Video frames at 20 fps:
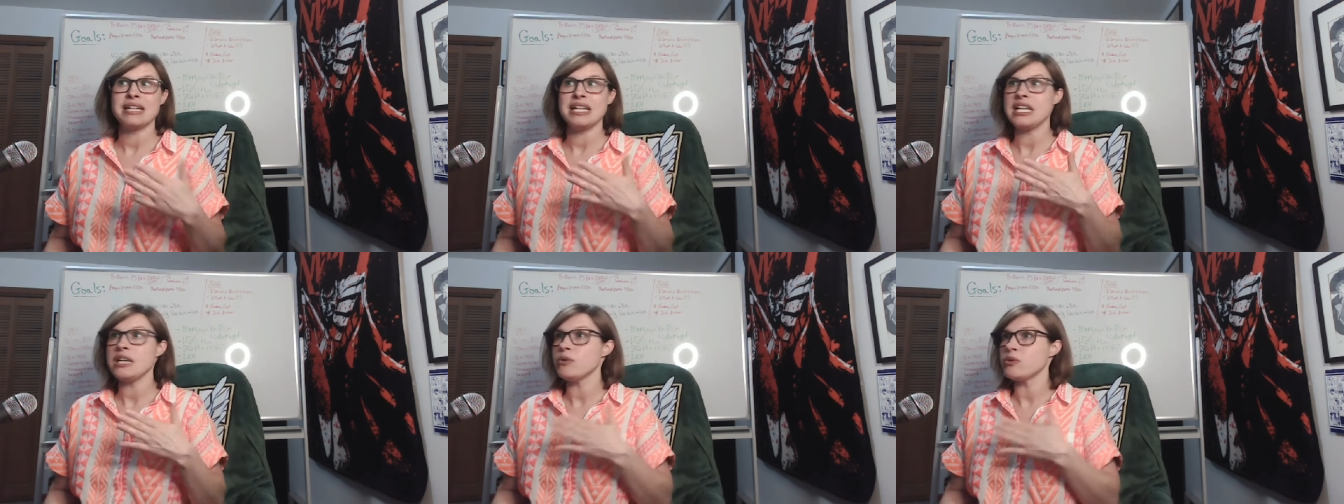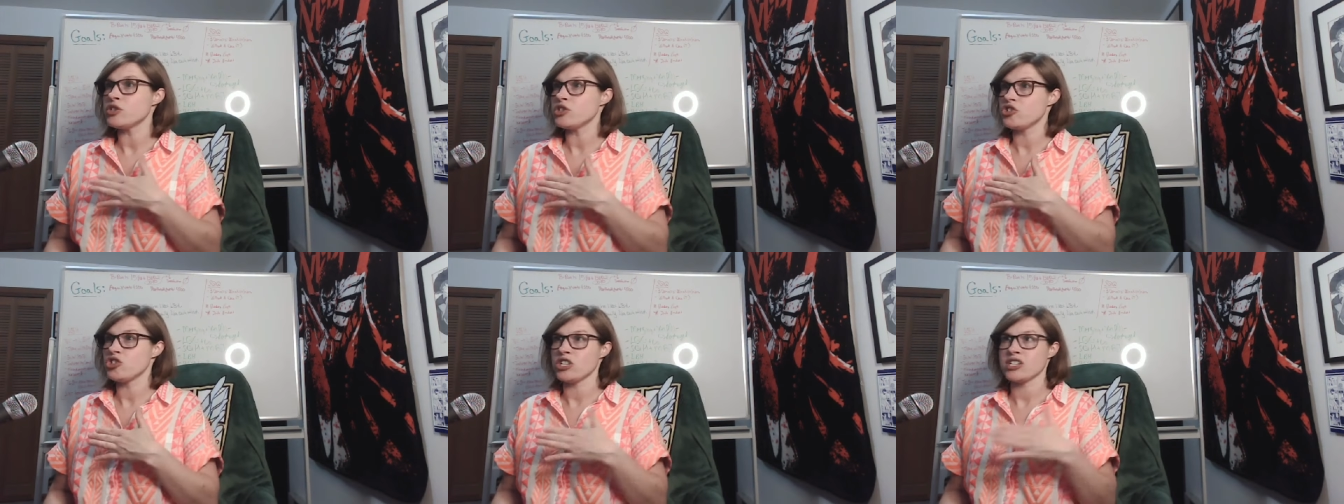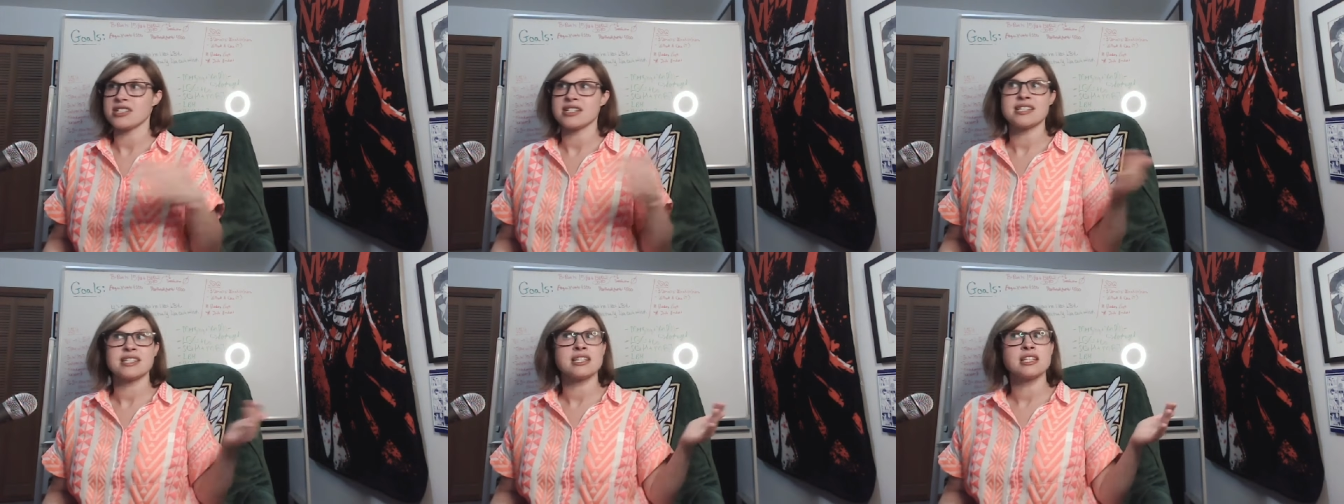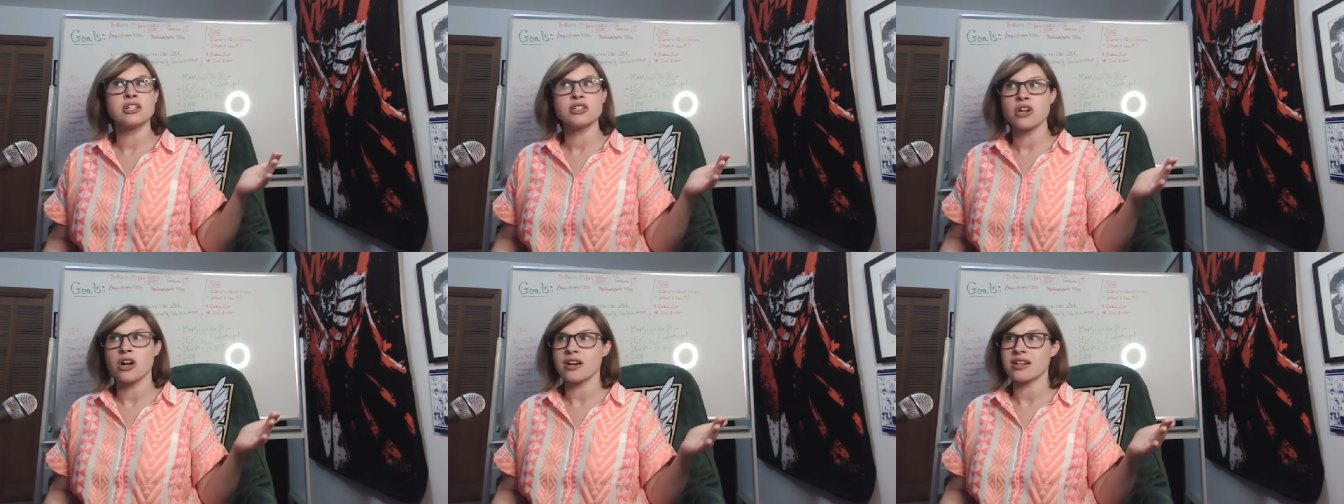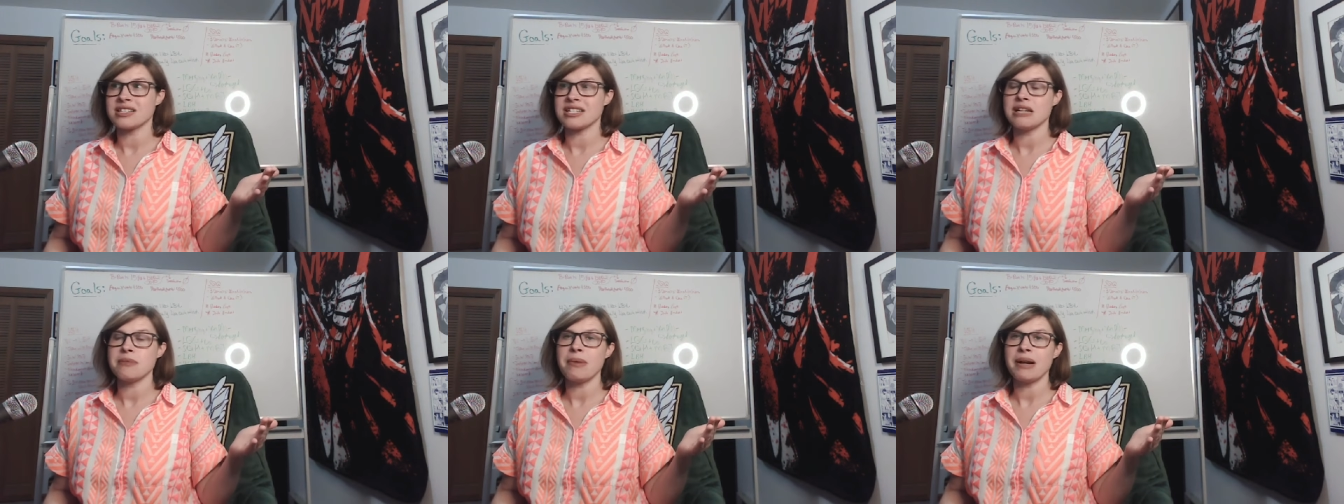He was just as in the dark
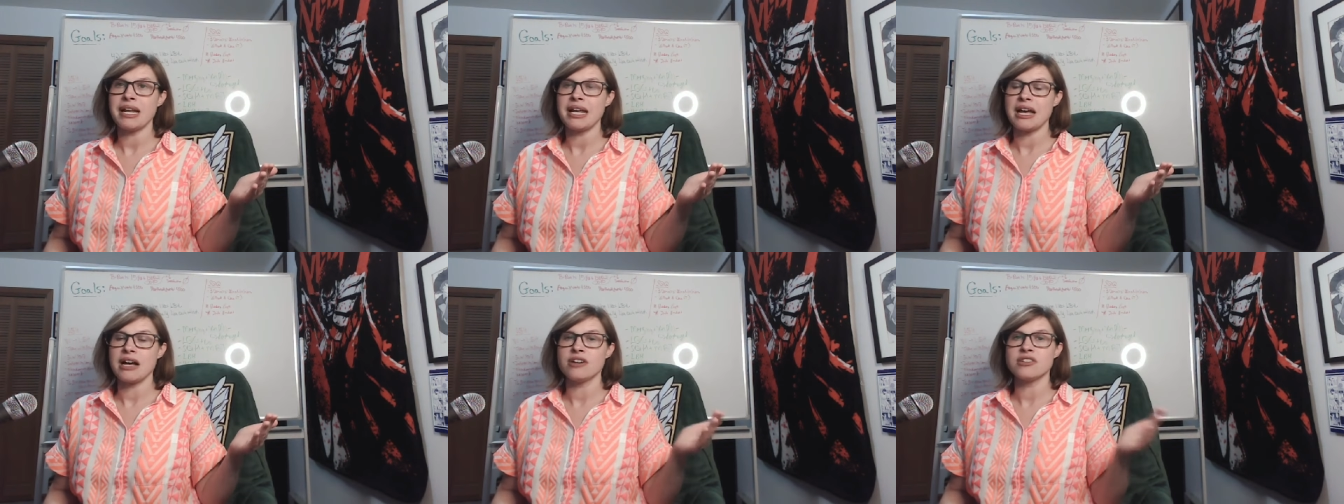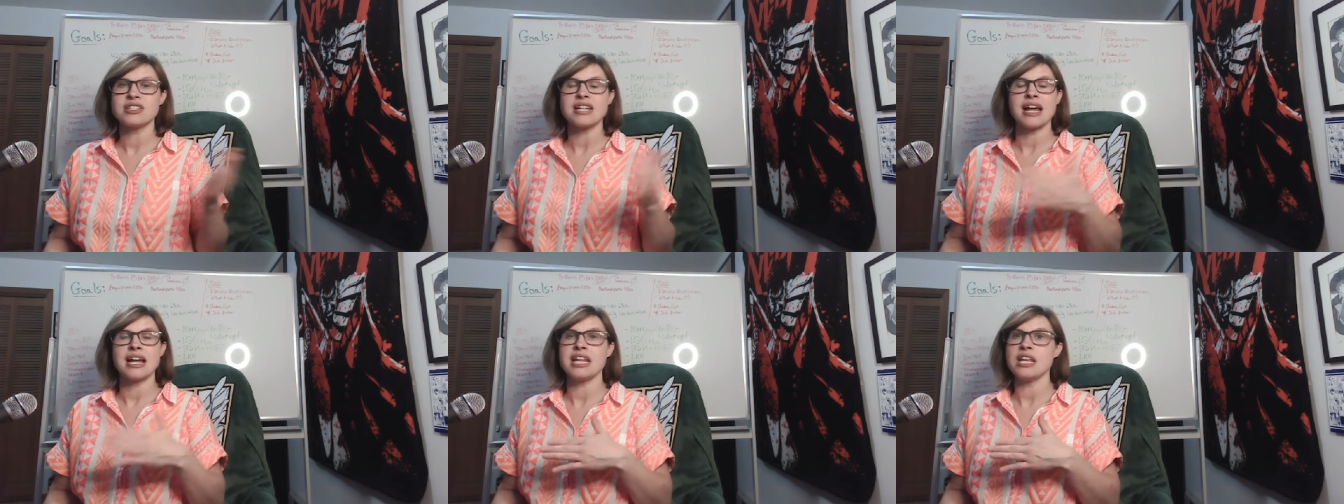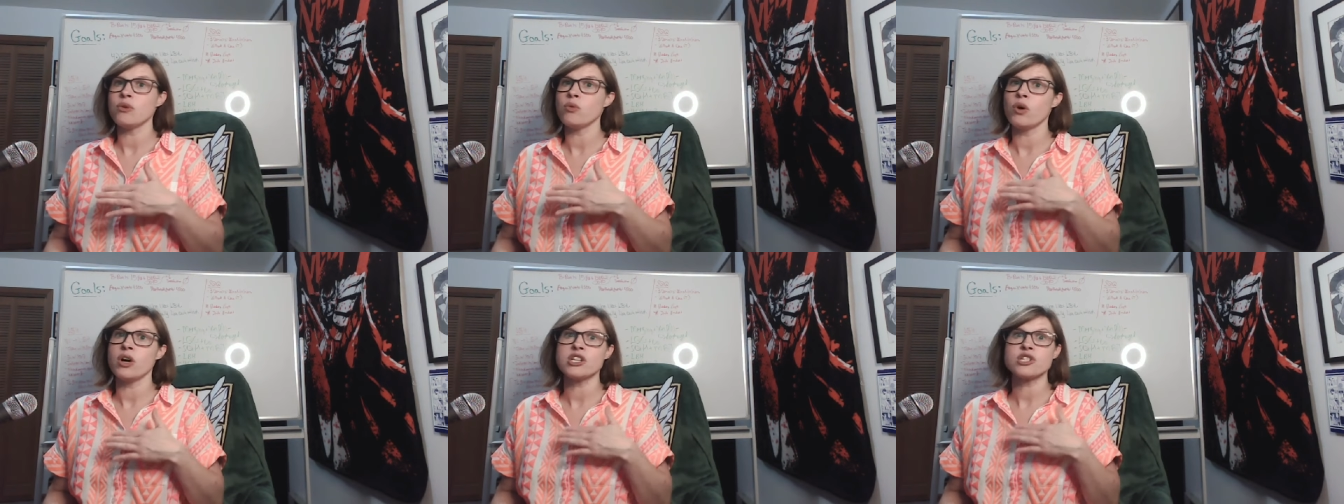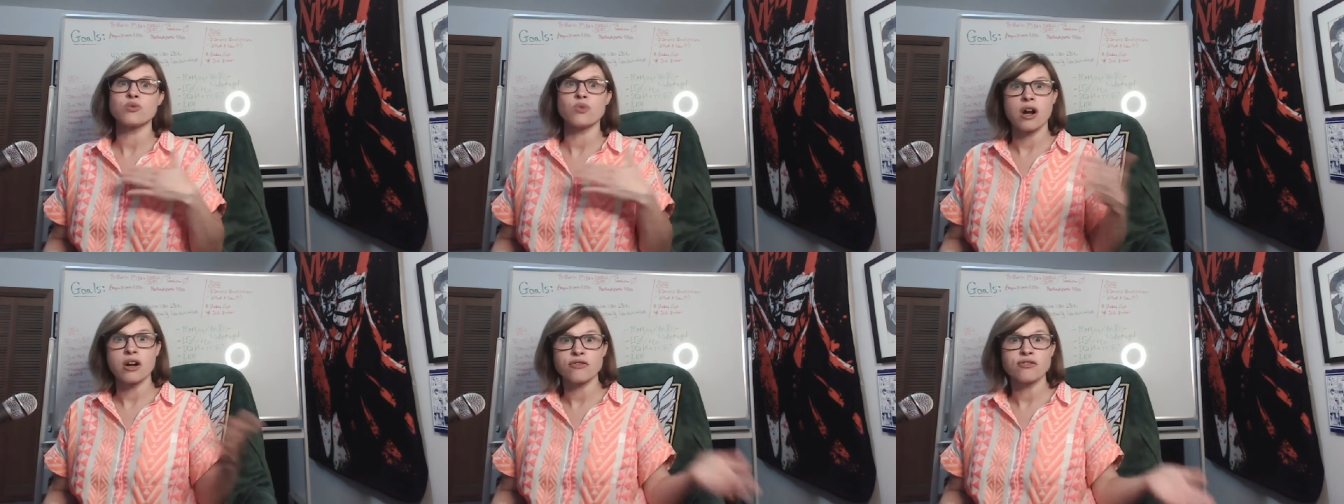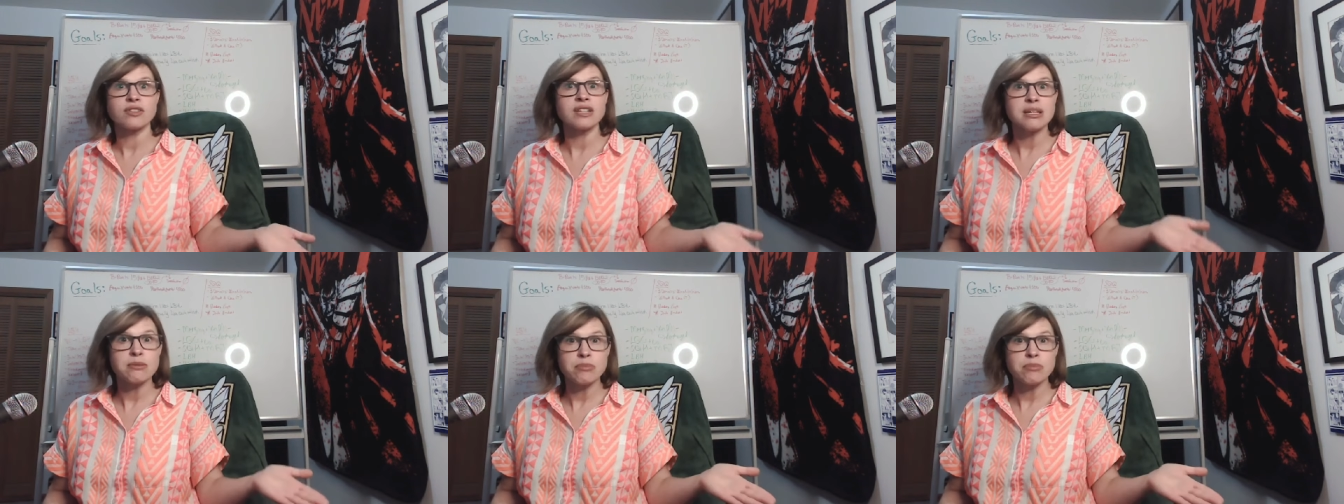as anybody else, and he was
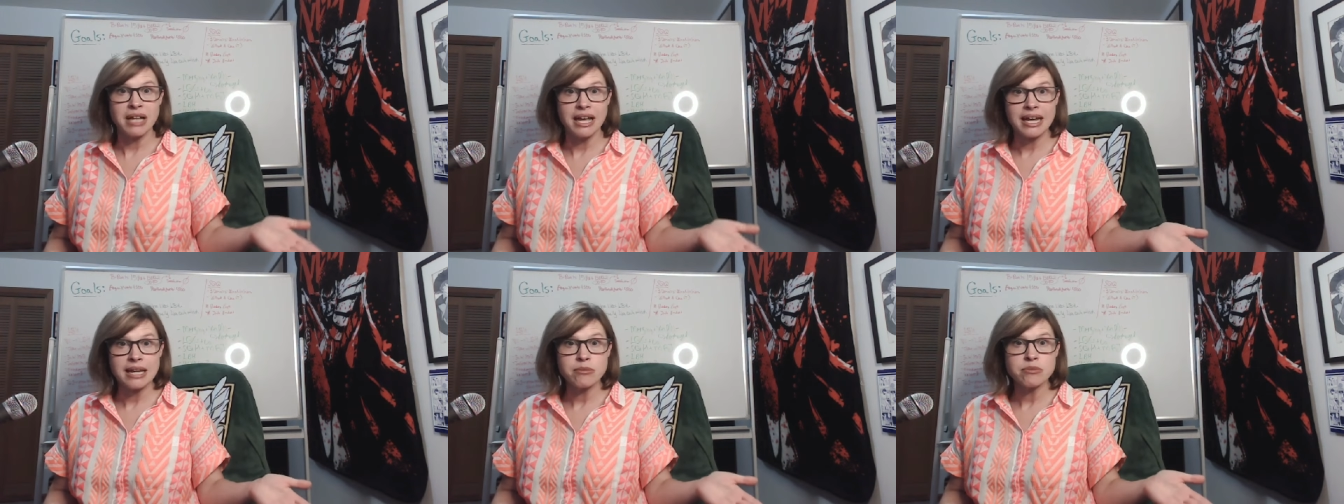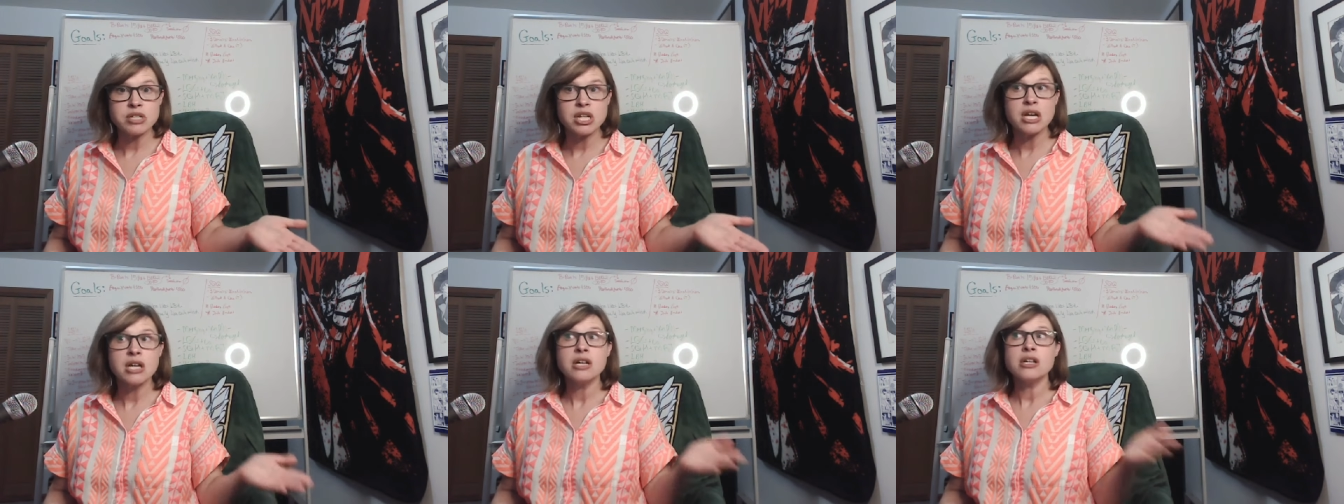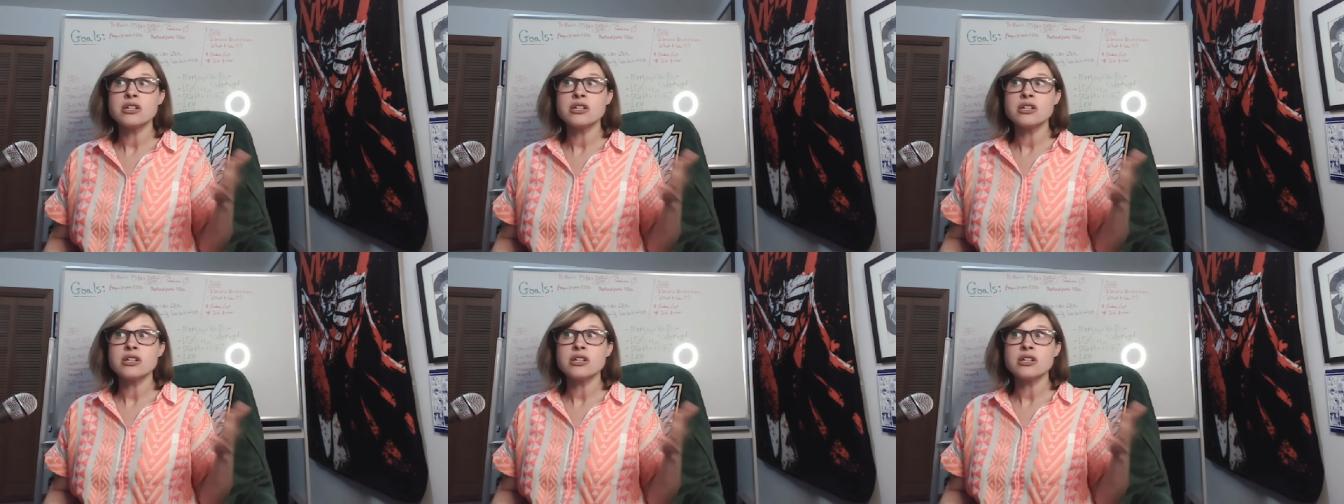wrongfully blamed.